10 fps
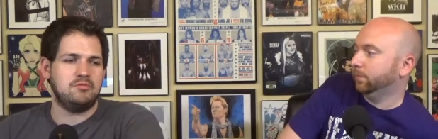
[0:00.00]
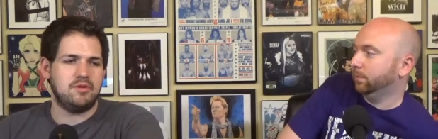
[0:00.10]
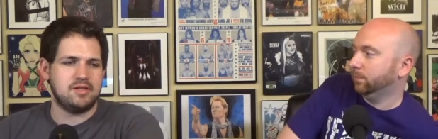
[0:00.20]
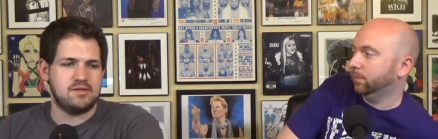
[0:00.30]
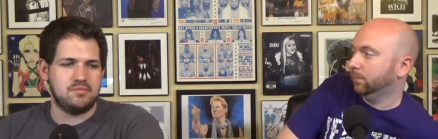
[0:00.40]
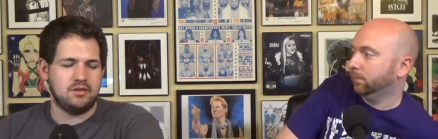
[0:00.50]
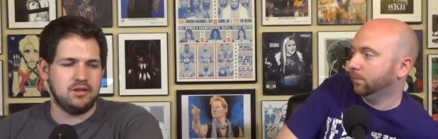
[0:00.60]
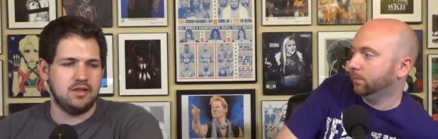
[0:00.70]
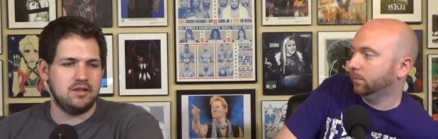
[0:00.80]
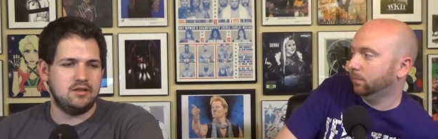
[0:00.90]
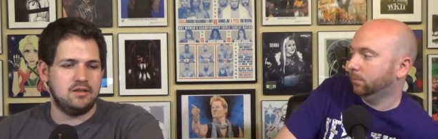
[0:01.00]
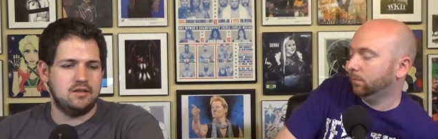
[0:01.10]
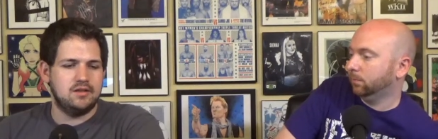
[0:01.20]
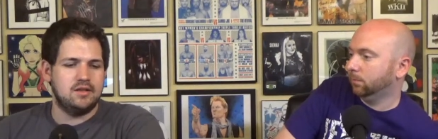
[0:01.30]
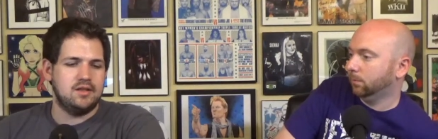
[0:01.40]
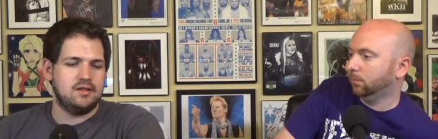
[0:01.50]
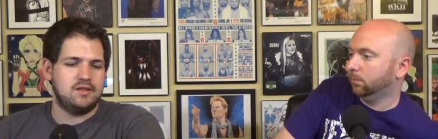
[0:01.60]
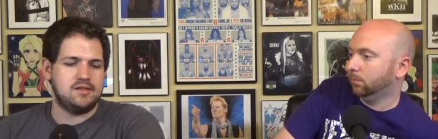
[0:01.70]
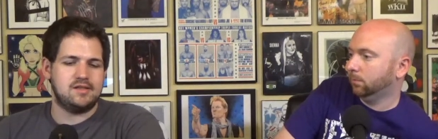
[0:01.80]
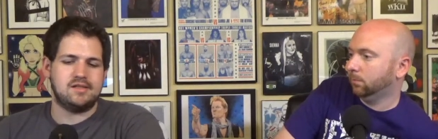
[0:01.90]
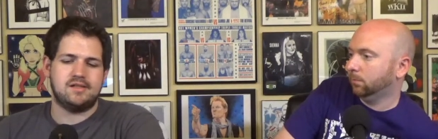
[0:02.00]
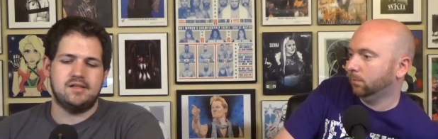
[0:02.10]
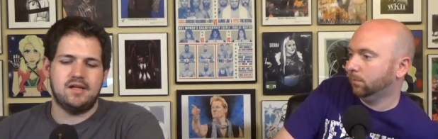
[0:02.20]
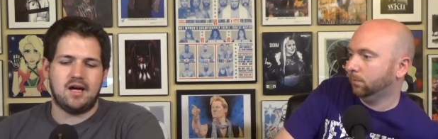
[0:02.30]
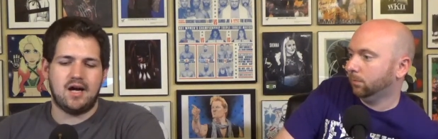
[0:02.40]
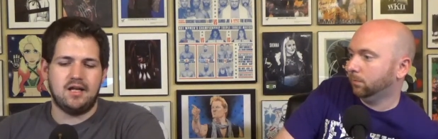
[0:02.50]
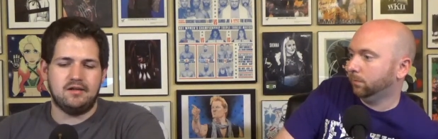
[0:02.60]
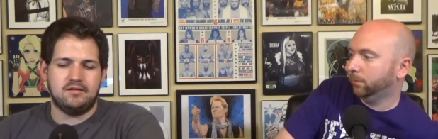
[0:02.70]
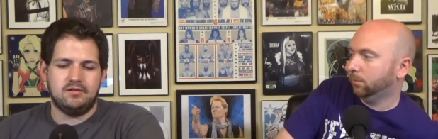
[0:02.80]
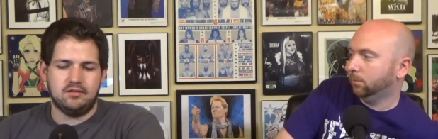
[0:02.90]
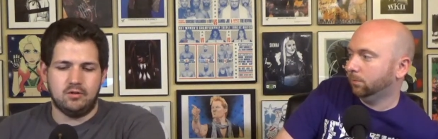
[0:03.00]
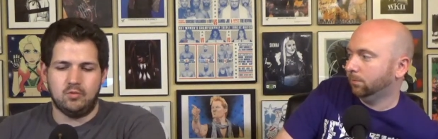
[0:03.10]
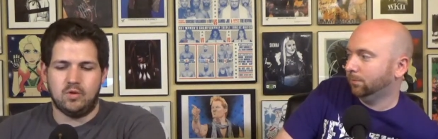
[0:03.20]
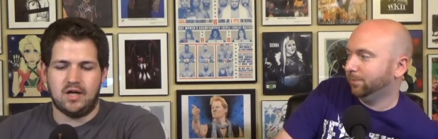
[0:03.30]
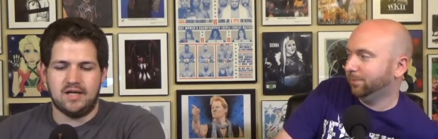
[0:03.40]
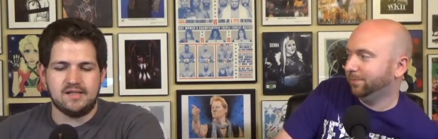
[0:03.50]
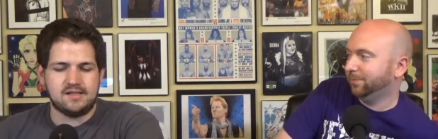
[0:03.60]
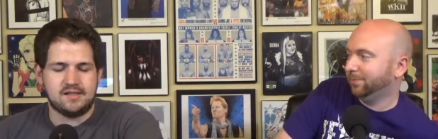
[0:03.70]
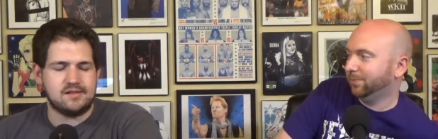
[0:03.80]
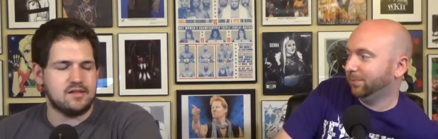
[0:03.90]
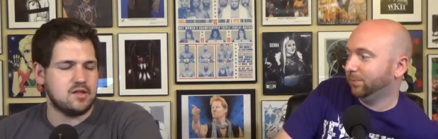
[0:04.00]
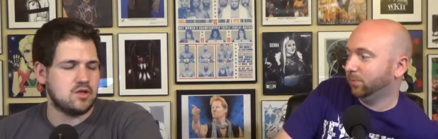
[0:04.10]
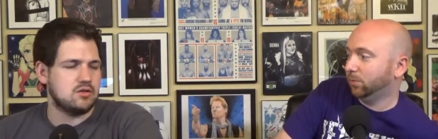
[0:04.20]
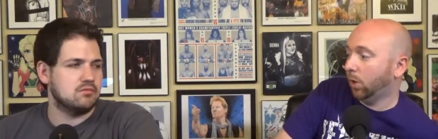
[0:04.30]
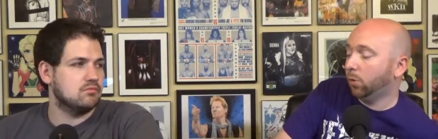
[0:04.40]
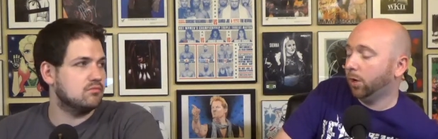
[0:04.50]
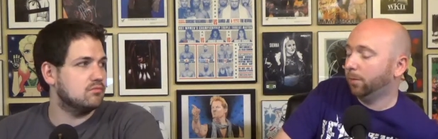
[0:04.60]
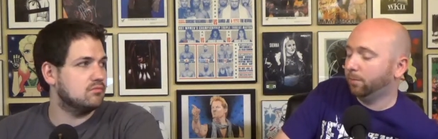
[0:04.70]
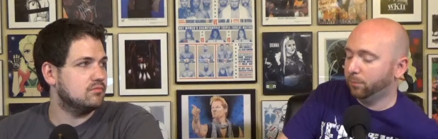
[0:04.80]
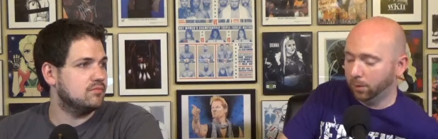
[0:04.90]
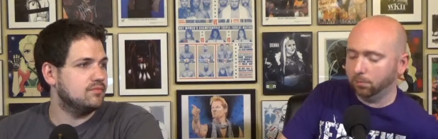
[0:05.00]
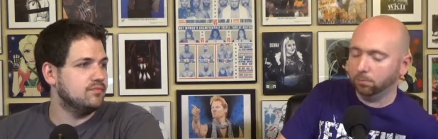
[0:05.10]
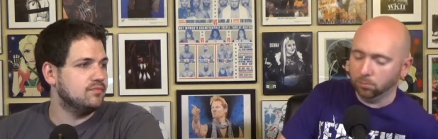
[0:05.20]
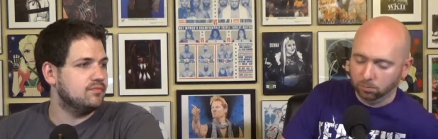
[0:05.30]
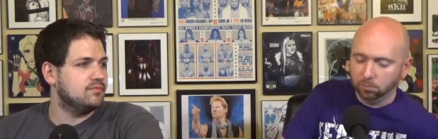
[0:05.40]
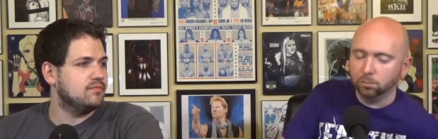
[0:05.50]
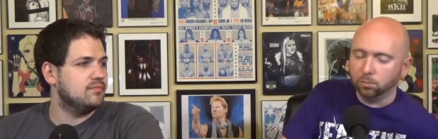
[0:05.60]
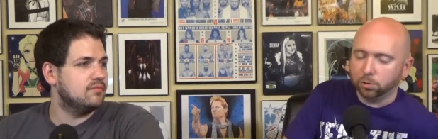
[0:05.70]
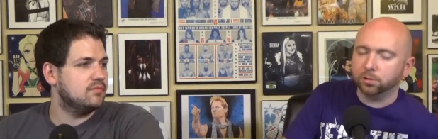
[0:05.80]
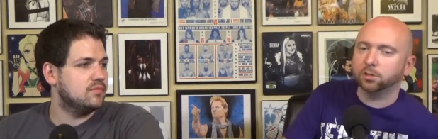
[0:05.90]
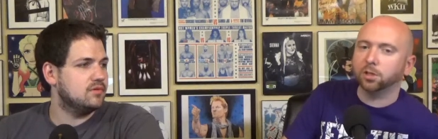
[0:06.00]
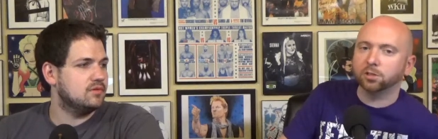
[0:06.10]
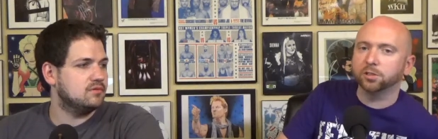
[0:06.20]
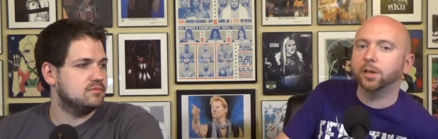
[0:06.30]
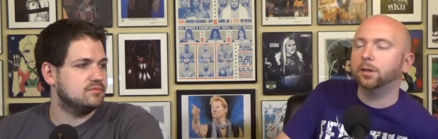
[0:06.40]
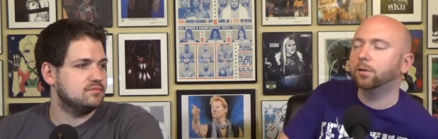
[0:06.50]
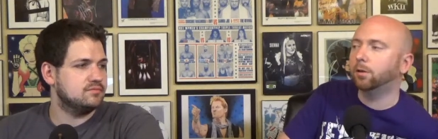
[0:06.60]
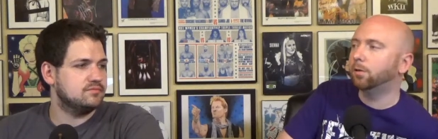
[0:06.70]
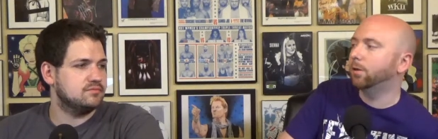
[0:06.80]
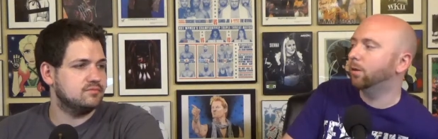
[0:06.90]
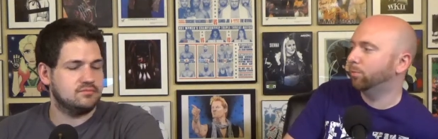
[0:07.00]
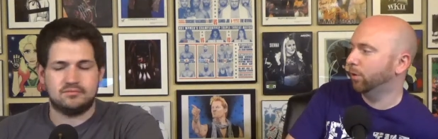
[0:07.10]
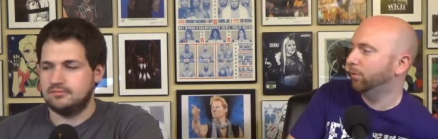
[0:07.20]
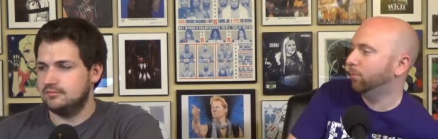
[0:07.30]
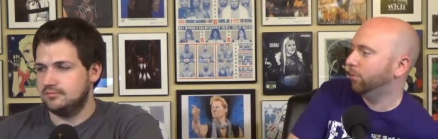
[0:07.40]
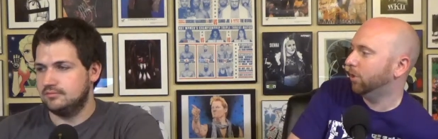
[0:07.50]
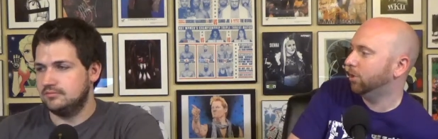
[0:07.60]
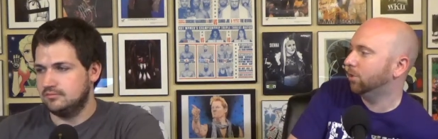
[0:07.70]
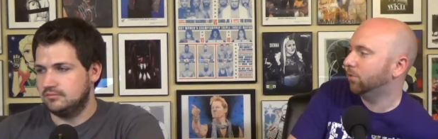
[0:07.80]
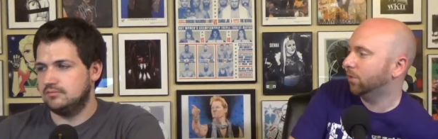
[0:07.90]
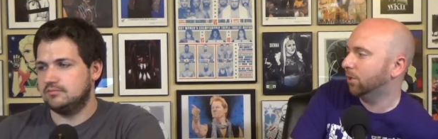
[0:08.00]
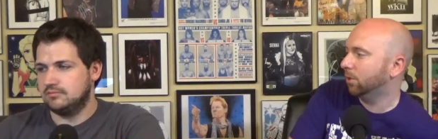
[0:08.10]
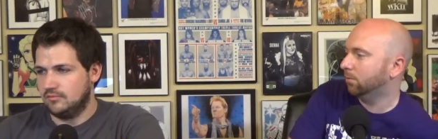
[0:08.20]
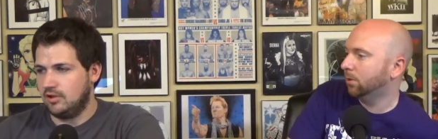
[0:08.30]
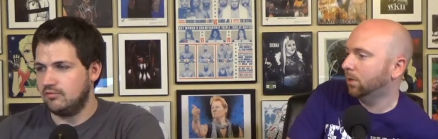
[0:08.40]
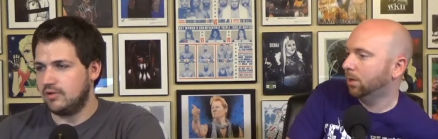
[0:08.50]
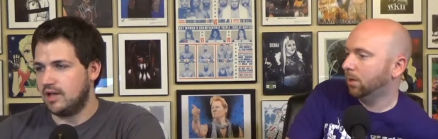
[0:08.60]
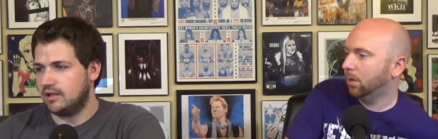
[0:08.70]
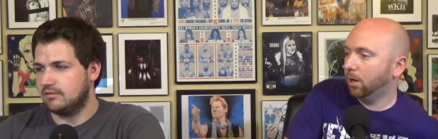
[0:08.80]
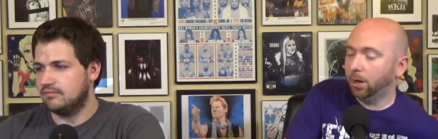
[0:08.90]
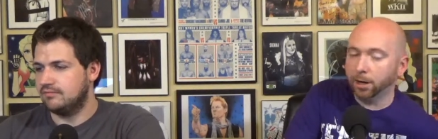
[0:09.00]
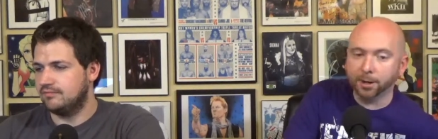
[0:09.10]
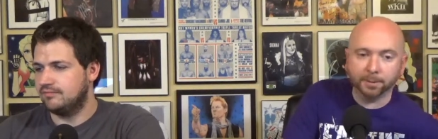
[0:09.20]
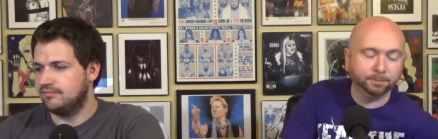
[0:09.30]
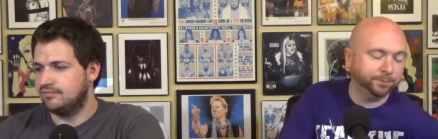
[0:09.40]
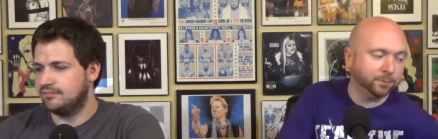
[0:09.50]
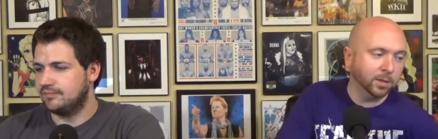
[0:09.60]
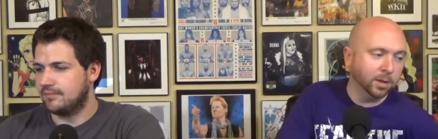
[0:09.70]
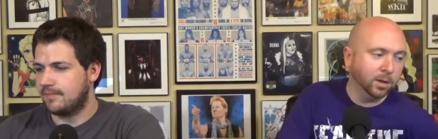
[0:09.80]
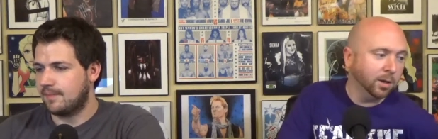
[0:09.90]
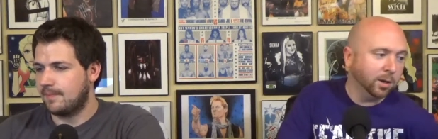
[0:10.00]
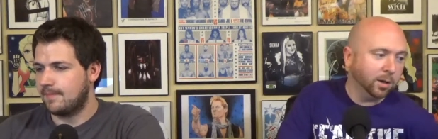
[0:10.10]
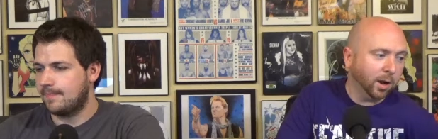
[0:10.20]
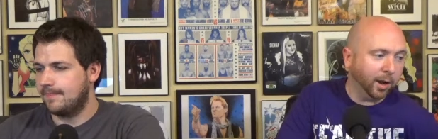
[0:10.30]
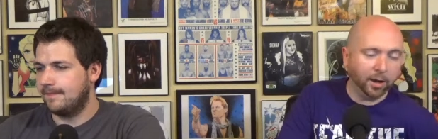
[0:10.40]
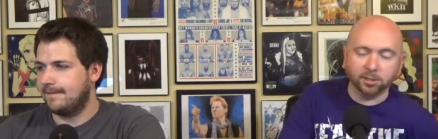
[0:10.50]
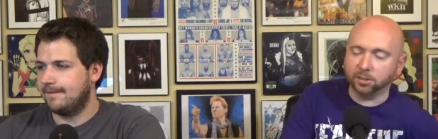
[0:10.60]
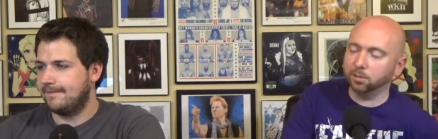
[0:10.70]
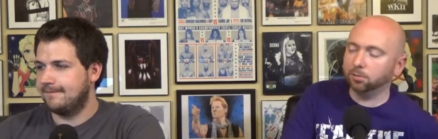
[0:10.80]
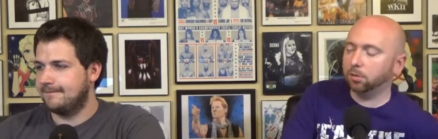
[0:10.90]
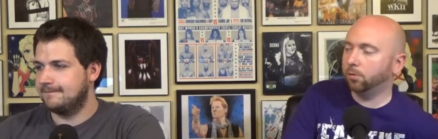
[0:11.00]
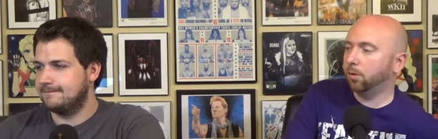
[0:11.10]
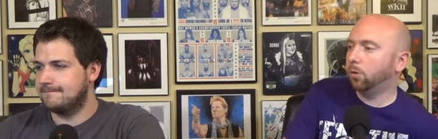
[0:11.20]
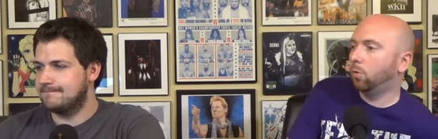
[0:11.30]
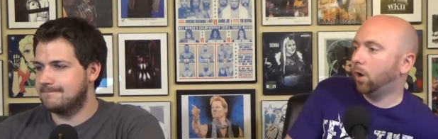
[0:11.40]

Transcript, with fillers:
Speaker 1: of possibility. It's just not a wise decision. Oh no, but
Speaker 2: we'll discuss that in our uh, preview and predictions video. All right. Um, I, I still don't know